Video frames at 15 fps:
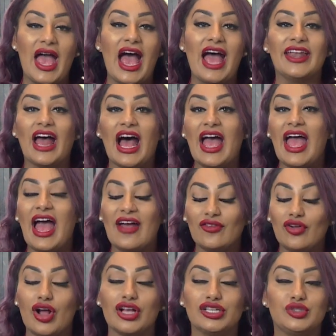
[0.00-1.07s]
and I have
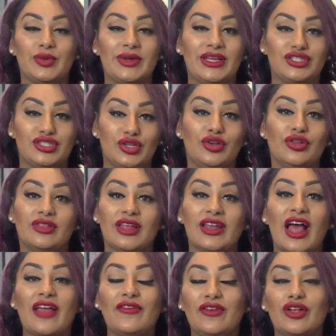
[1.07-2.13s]
got a sweet tooth, and
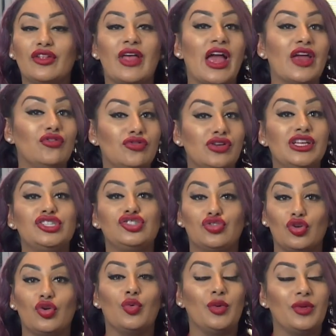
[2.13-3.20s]
I feel that I really
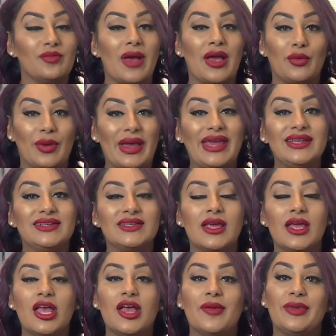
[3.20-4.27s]
struggle with my weight
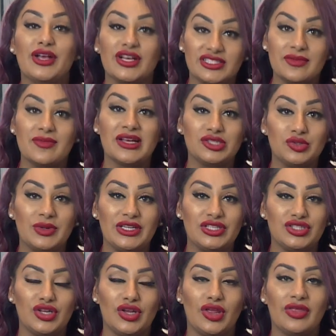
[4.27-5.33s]
because of my sweet
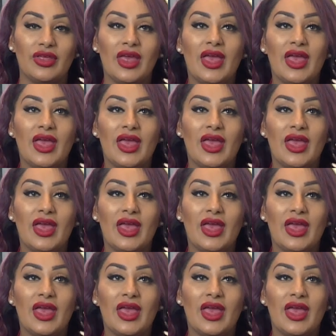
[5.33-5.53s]
tooth.